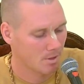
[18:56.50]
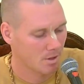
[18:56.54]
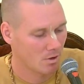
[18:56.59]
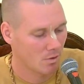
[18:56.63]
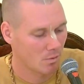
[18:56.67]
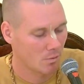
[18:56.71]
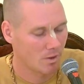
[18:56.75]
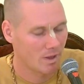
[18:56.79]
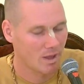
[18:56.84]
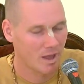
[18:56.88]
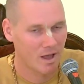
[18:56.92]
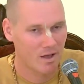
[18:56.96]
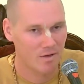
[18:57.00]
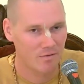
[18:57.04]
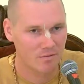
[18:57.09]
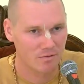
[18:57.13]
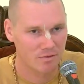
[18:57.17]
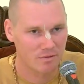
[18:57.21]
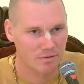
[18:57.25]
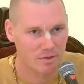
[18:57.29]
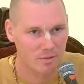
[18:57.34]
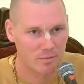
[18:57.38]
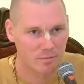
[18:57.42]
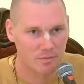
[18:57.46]
We have
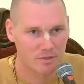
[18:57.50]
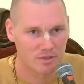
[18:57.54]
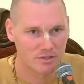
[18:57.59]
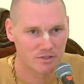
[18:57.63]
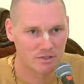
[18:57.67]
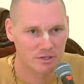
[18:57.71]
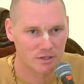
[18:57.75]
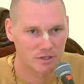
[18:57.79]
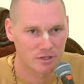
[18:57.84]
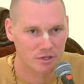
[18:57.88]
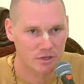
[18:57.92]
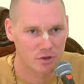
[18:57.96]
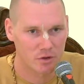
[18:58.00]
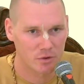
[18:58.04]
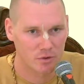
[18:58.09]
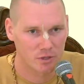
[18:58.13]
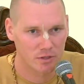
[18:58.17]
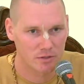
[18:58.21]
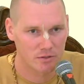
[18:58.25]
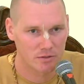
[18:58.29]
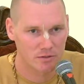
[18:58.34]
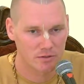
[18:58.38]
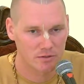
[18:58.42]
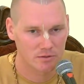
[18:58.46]
the mystic
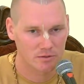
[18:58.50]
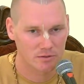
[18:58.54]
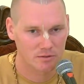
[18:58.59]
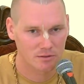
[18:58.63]
yogis.